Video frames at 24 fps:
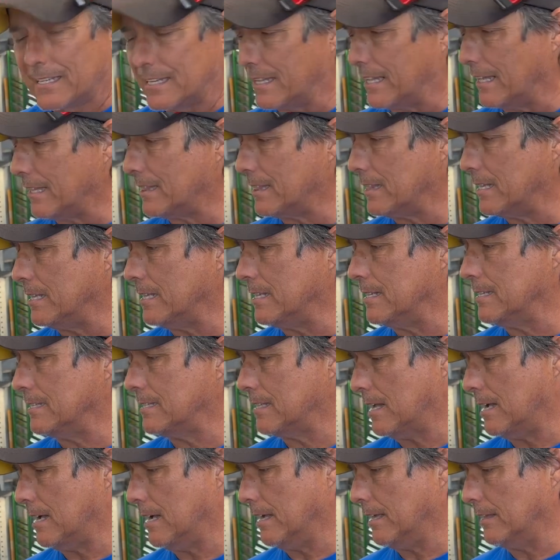get these
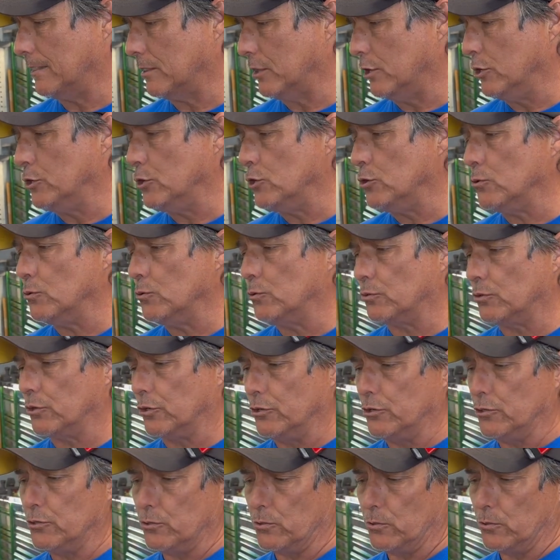the
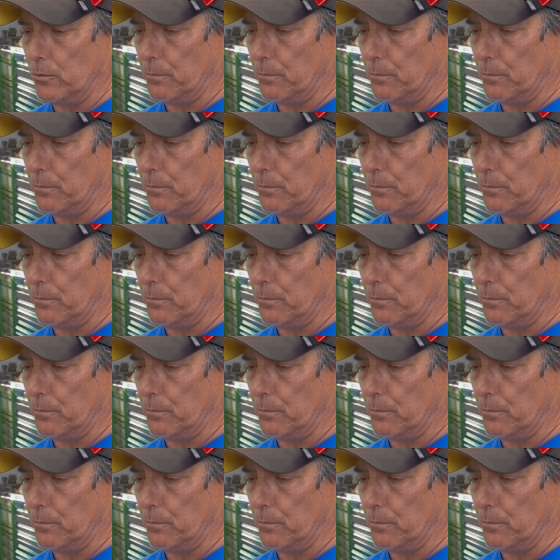new